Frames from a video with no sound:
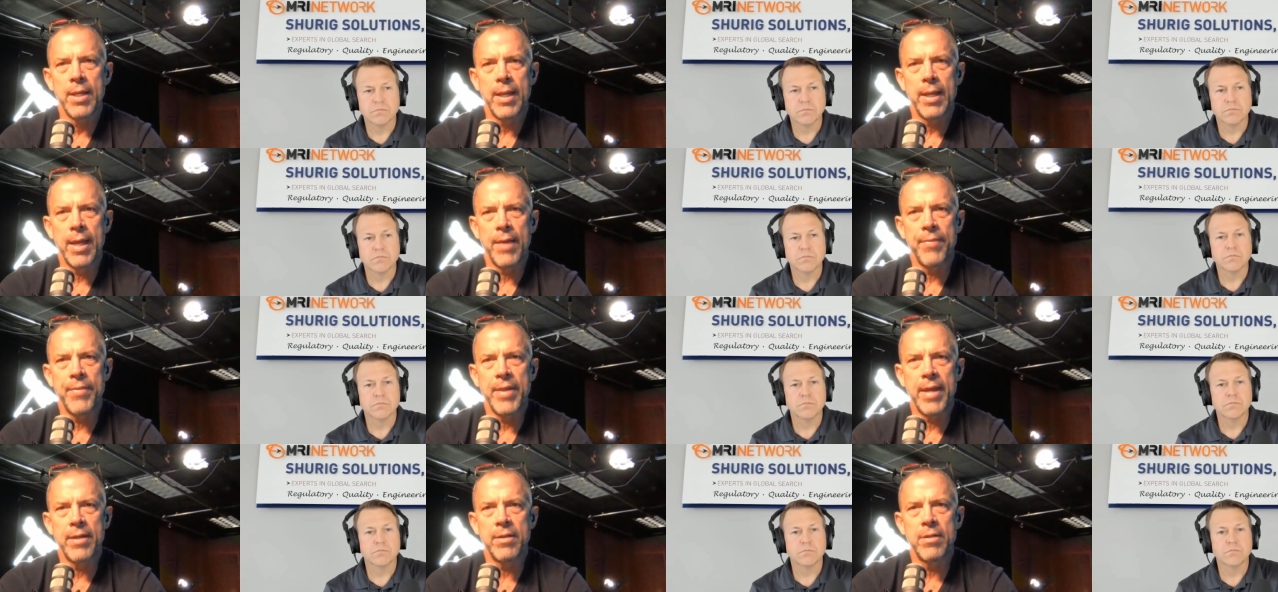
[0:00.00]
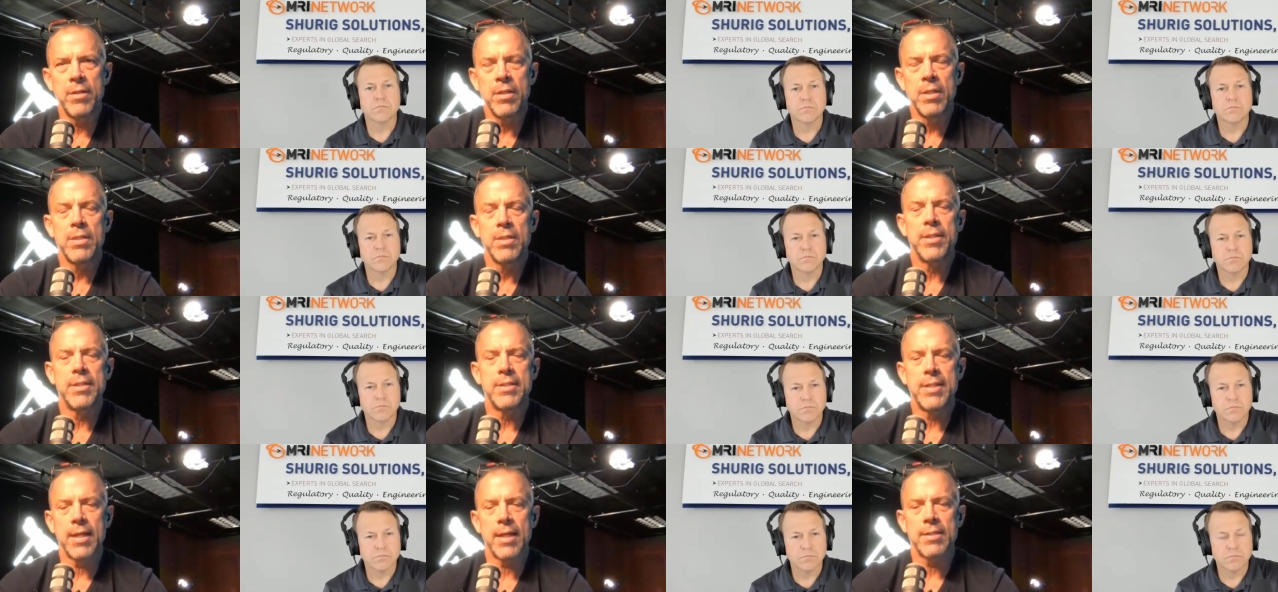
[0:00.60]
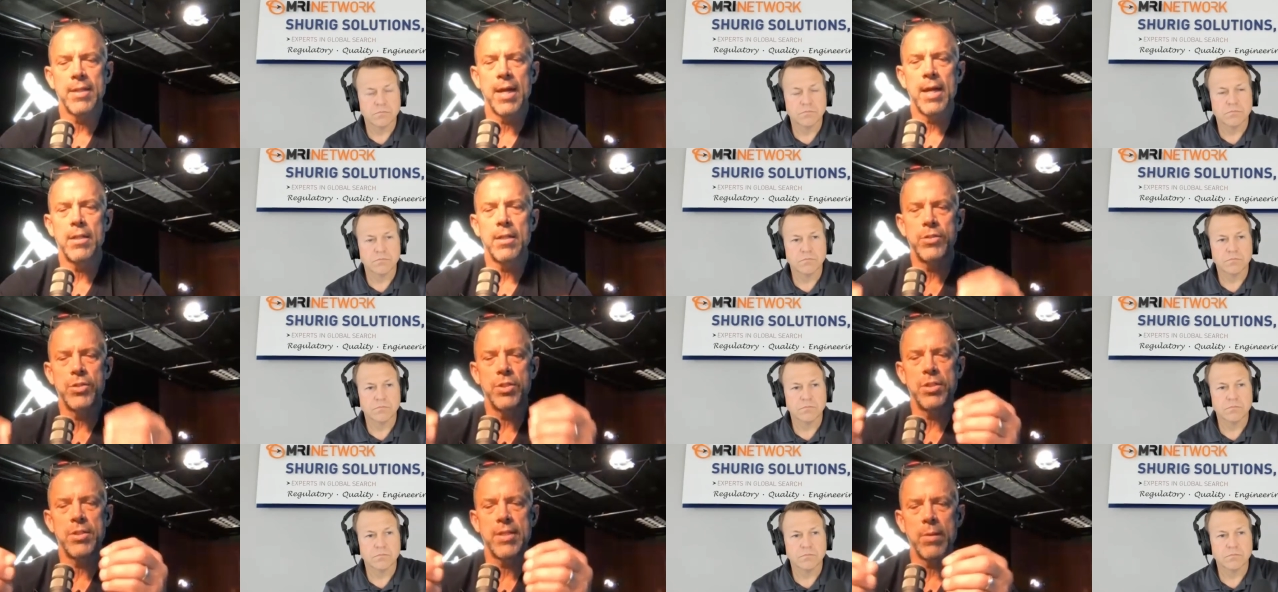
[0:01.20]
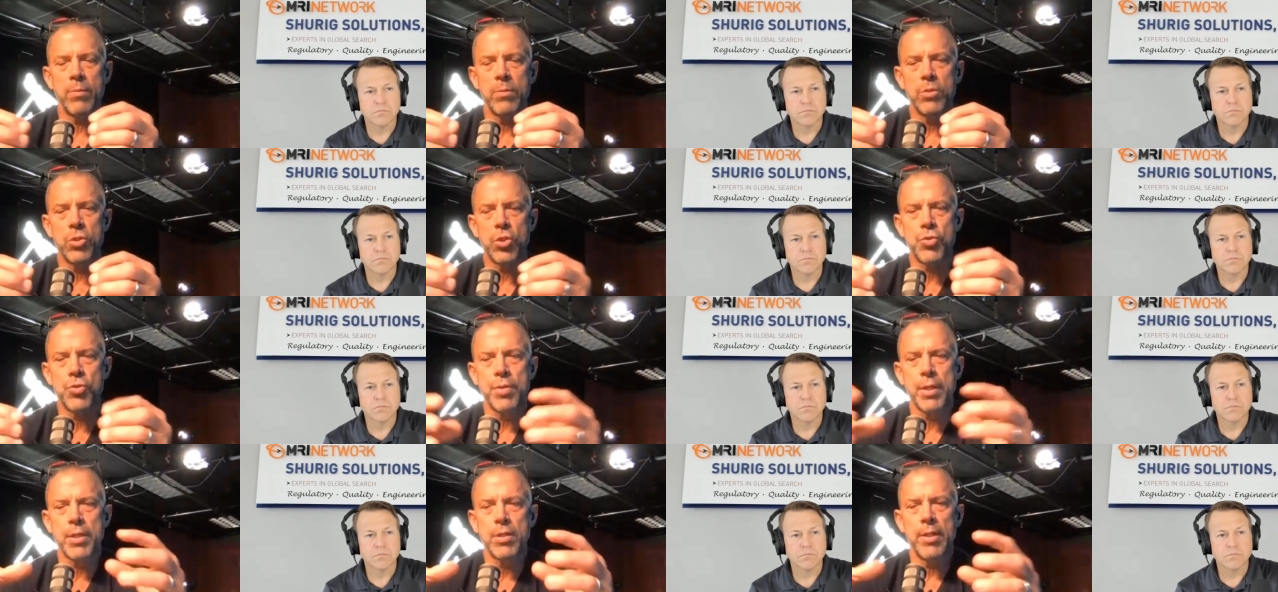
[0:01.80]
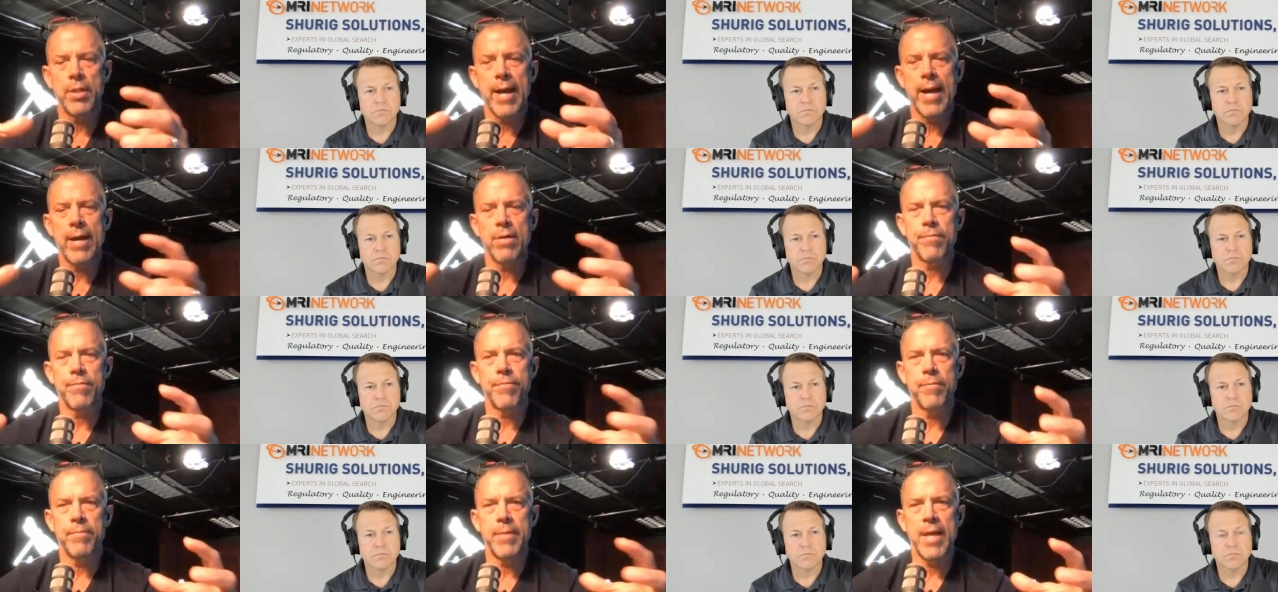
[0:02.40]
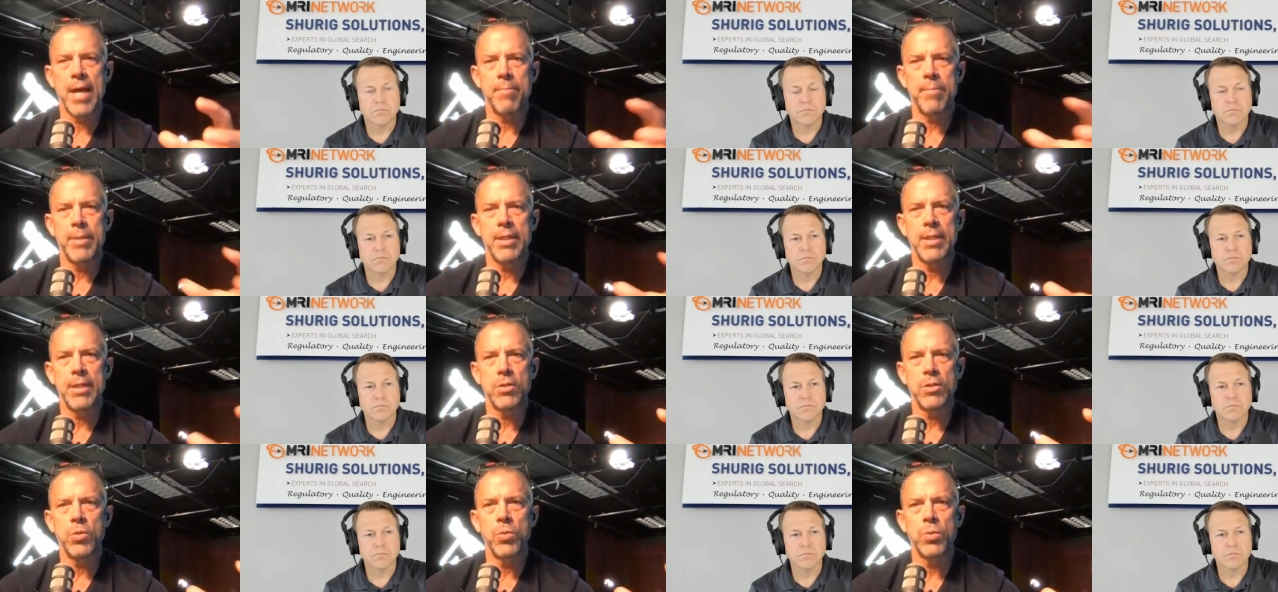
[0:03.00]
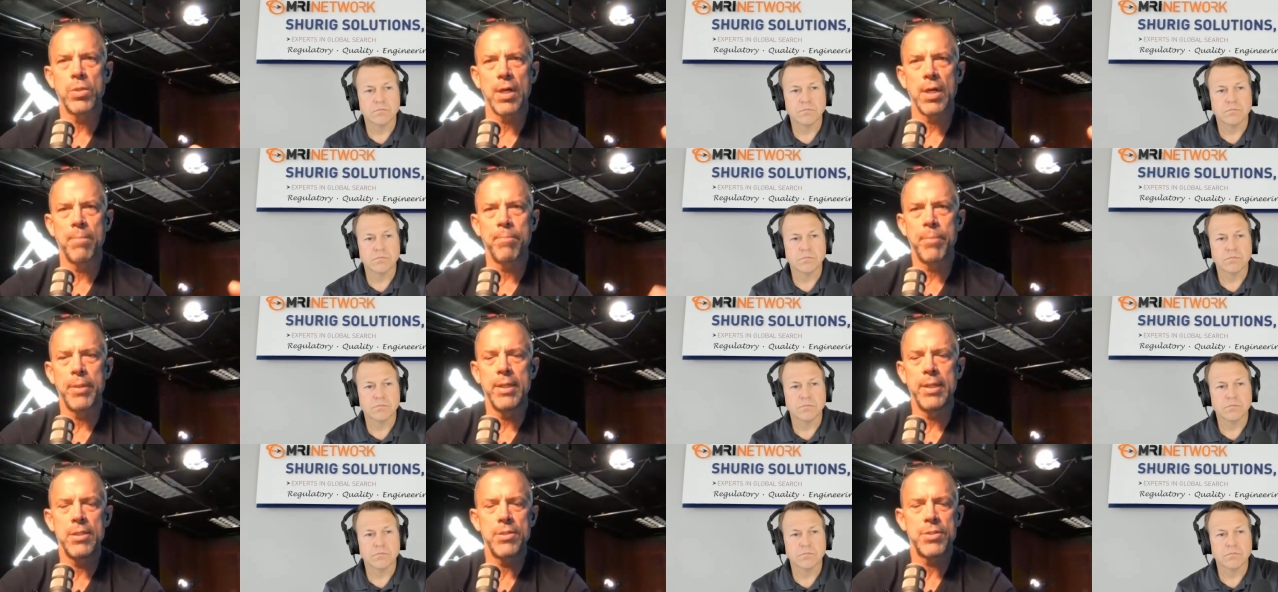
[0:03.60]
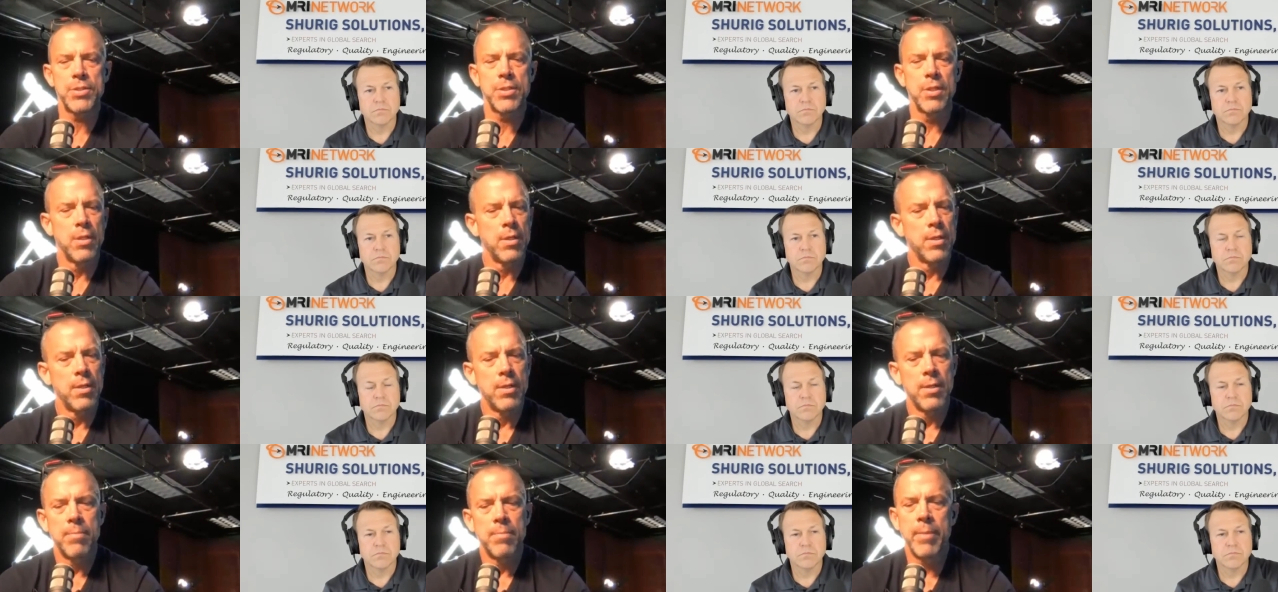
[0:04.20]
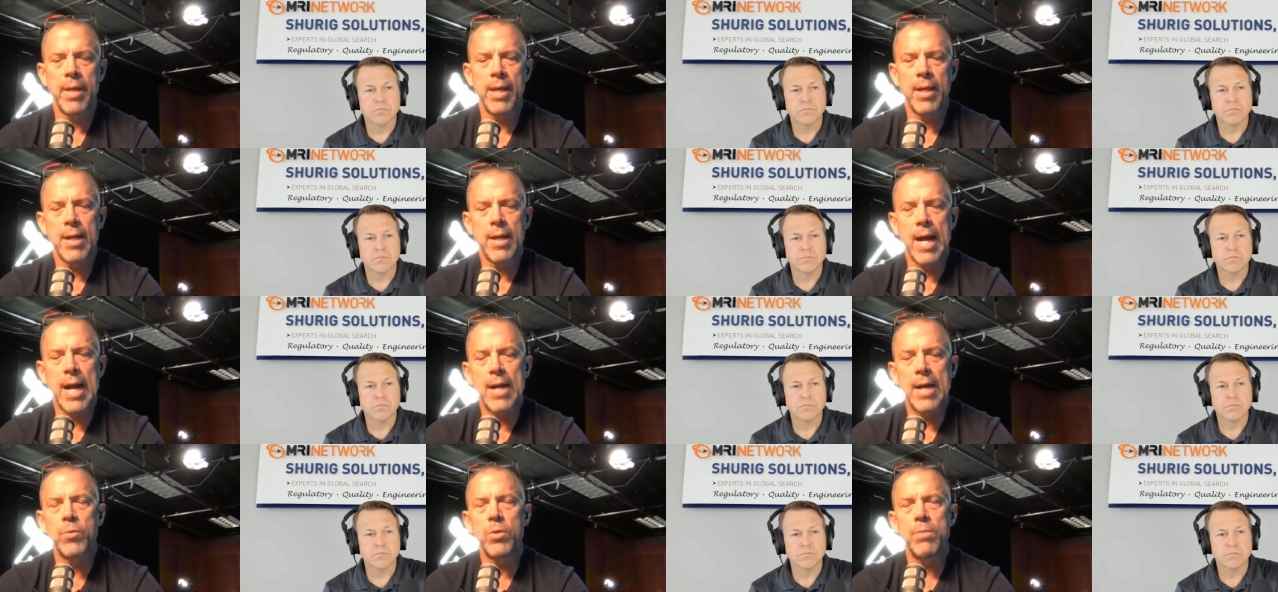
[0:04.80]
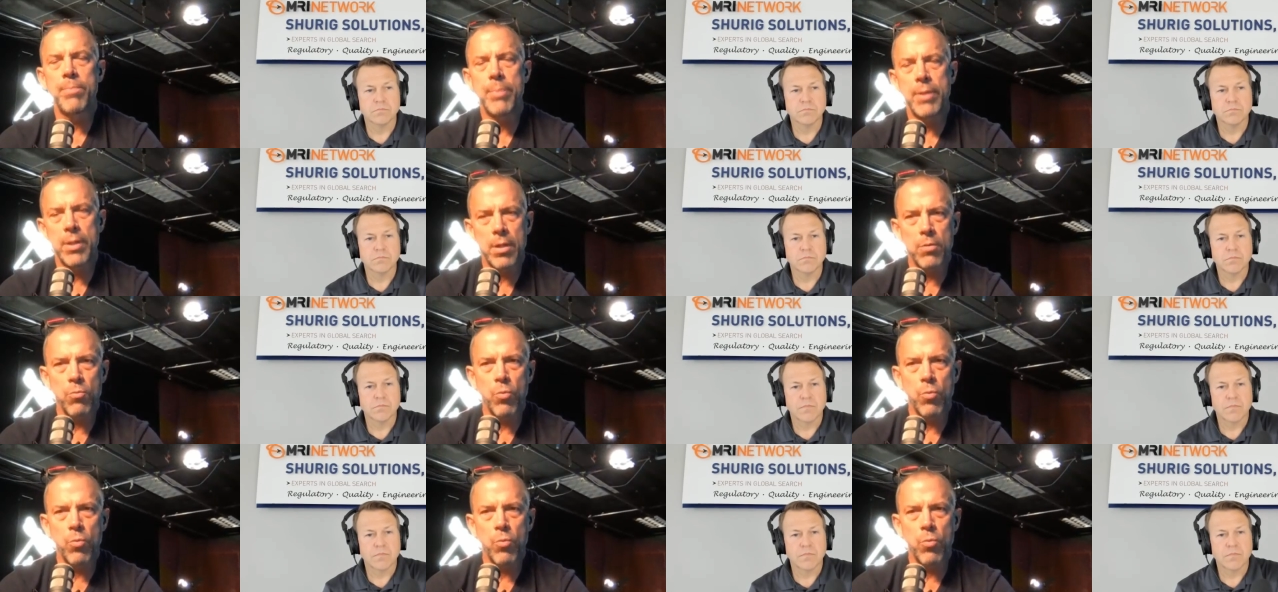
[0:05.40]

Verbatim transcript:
Speaker 1: and then the technologies that will trickle out from that meaning new companies man i would be on